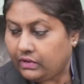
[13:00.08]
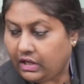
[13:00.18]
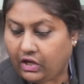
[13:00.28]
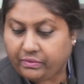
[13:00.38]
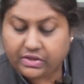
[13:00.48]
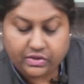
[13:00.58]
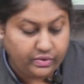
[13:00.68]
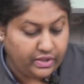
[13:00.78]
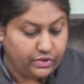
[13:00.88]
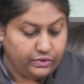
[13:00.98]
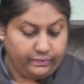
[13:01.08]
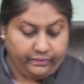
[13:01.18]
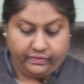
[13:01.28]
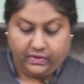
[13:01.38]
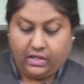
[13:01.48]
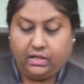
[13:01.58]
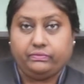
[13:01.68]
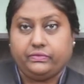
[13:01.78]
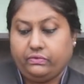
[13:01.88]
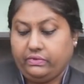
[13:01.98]
And I'm just going to
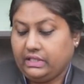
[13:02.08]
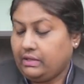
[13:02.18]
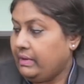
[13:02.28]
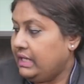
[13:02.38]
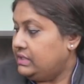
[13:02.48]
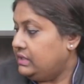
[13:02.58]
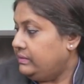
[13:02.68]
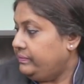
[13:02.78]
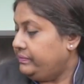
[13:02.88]
fill the batter